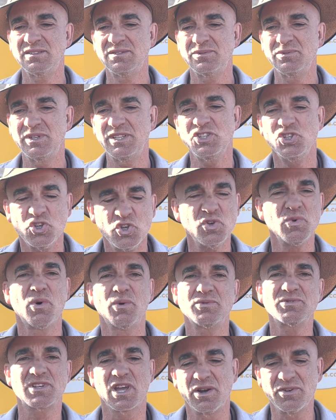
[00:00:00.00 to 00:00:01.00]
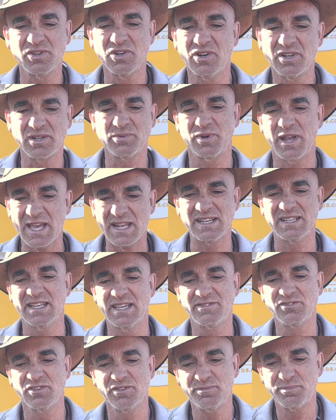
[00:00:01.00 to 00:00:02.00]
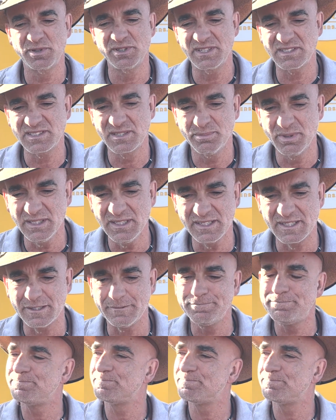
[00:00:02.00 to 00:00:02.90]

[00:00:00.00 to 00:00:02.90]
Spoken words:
knew what was going on and we had a level of predictability.